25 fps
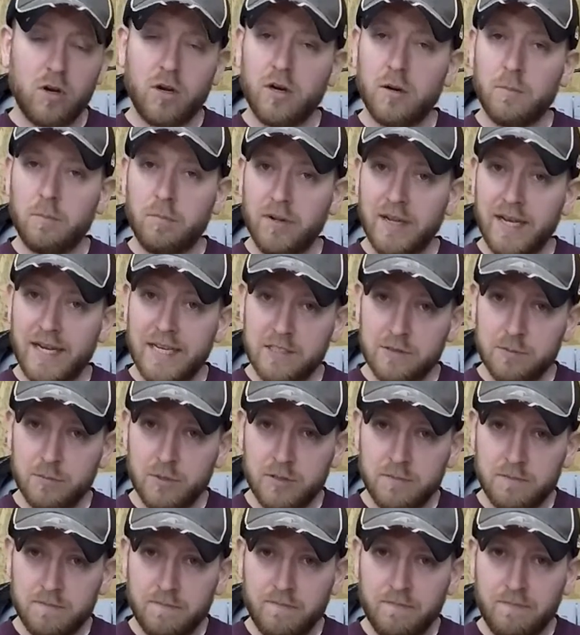on a
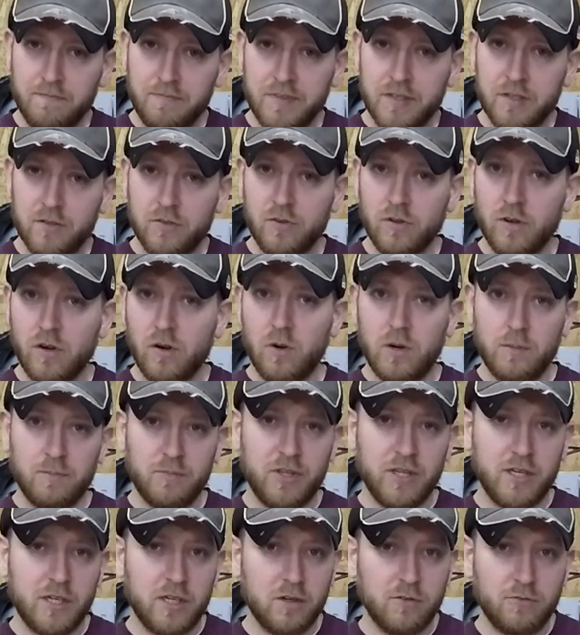plasma. So I'm
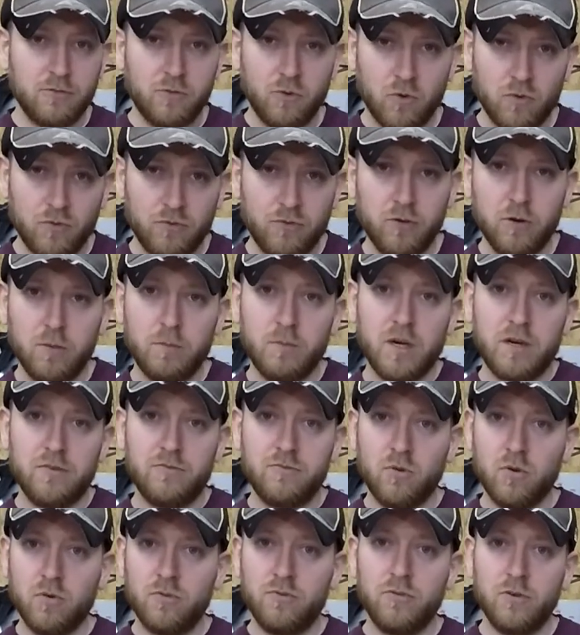thinking a four foot by
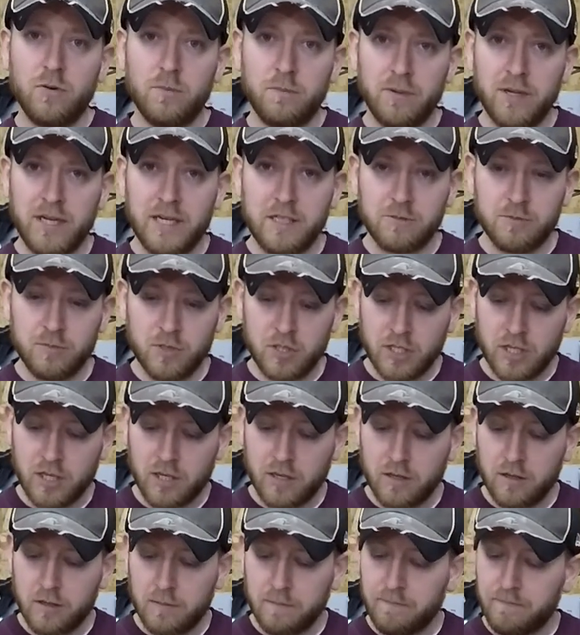four foot plasma
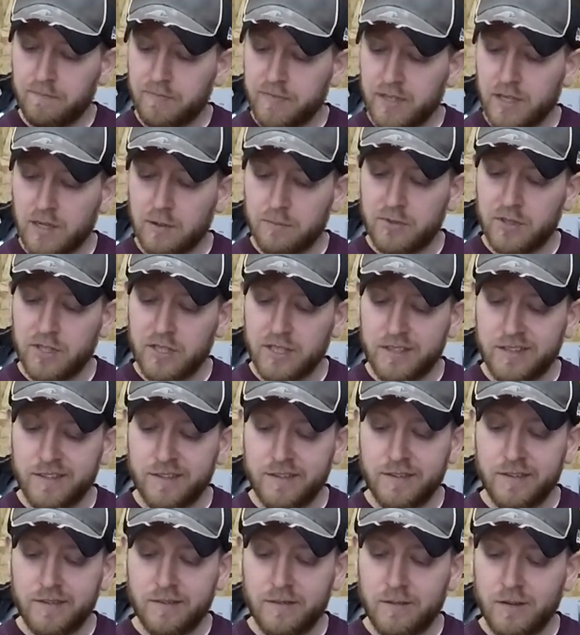cutter. I'm
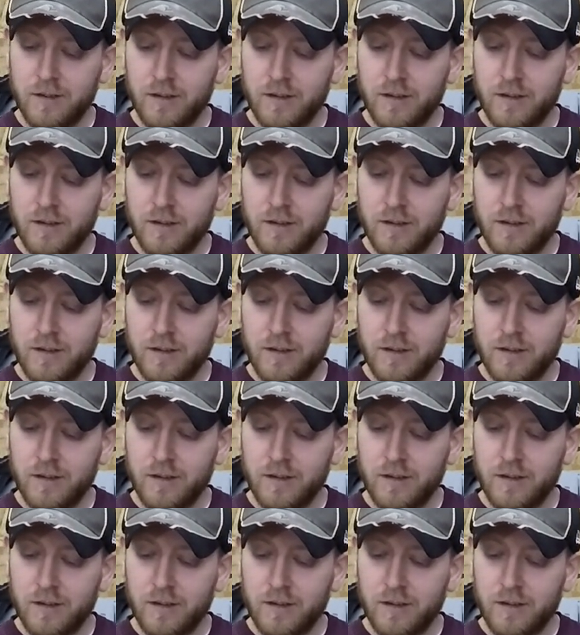thinking